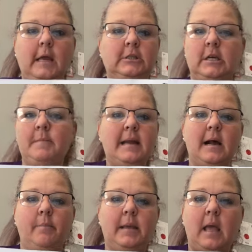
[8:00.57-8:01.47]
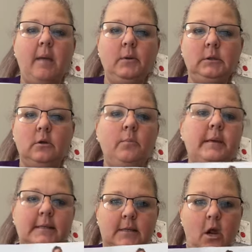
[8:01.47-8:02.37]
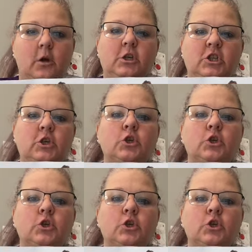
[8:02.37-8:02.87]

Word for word: She may not be able to, but as long as she